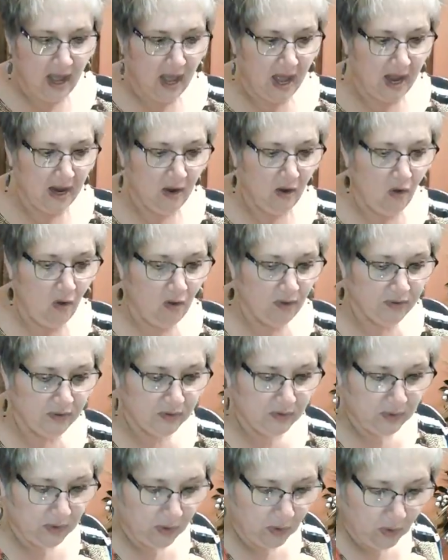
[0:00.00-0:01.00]
I
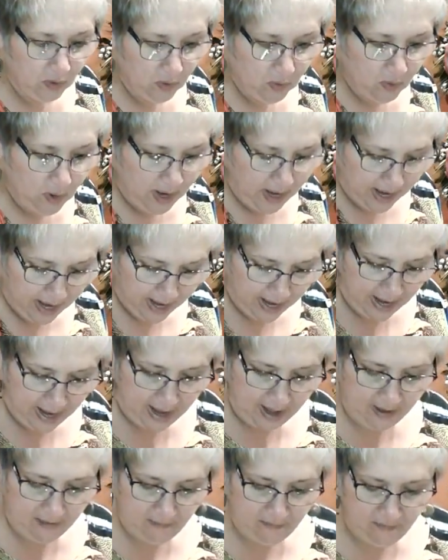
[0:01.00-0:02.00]
also
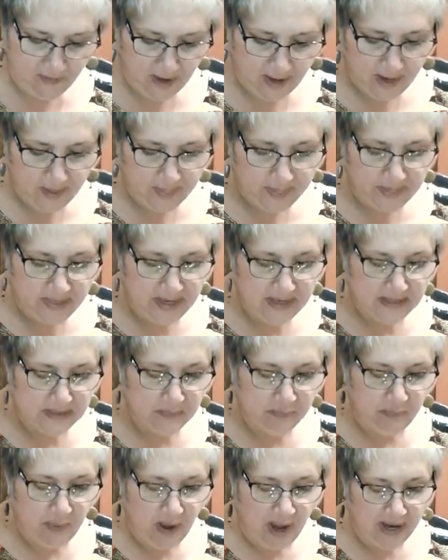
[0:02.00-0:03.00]
have
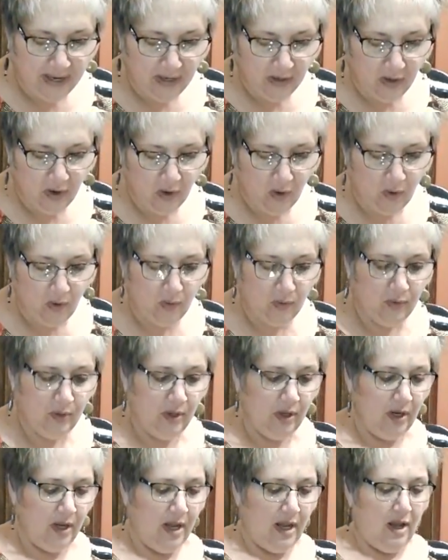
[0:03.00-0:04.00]
these pine
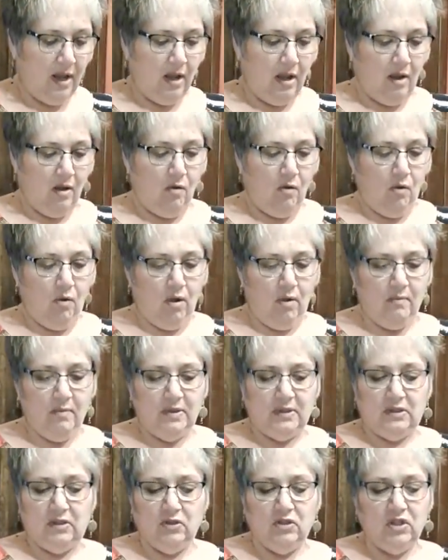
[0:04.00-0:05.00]
cone
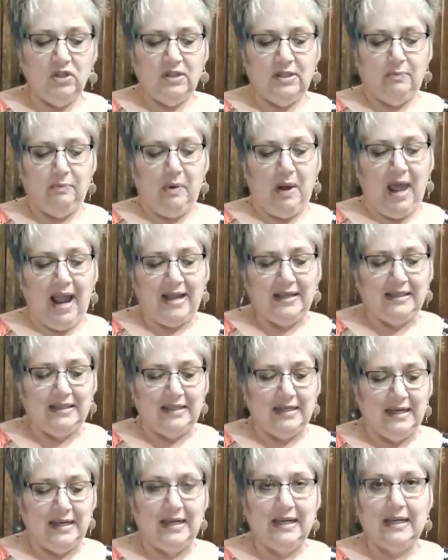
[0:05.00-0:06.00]
ornaments. They're just a
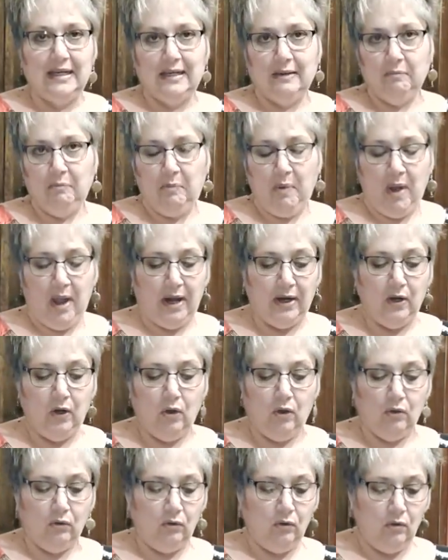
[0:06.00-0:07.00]
plastic pine
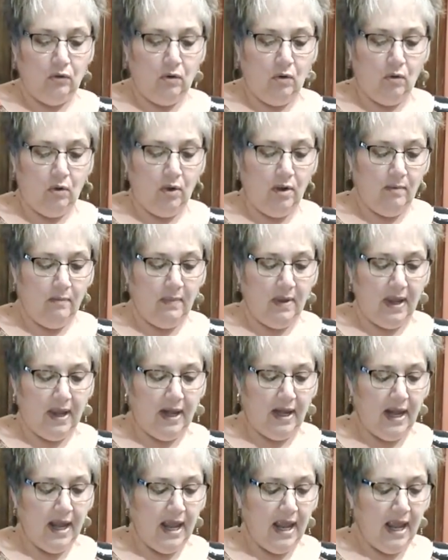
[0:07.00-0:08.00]
cone
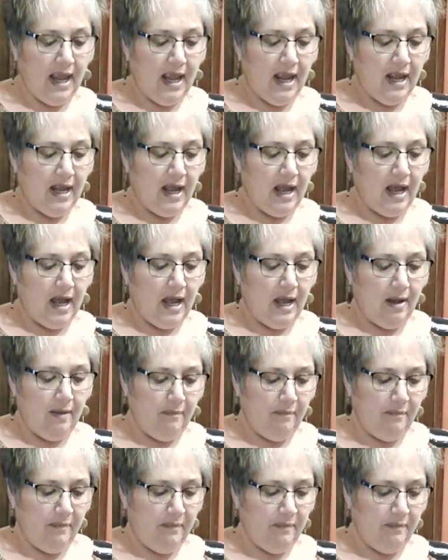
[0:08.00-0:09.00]
ornament
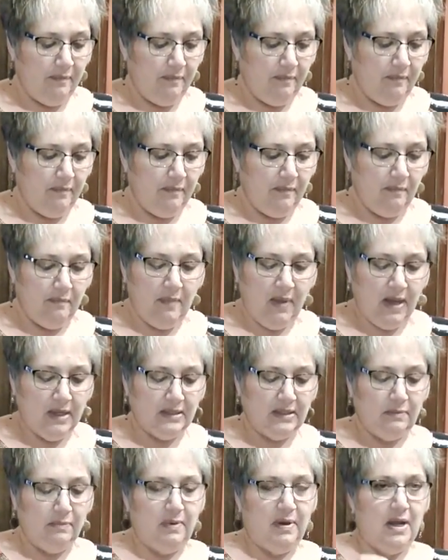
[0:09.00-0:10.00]

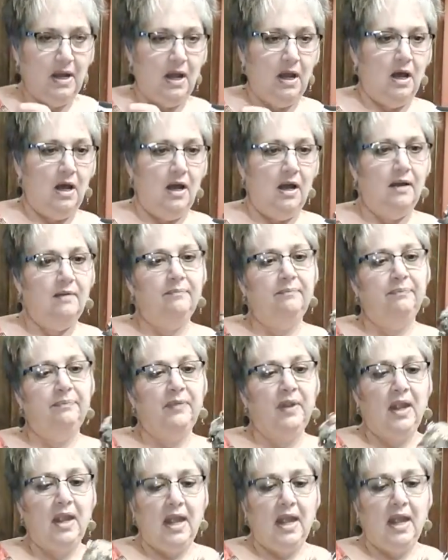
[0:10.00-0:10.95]
meant to be hung.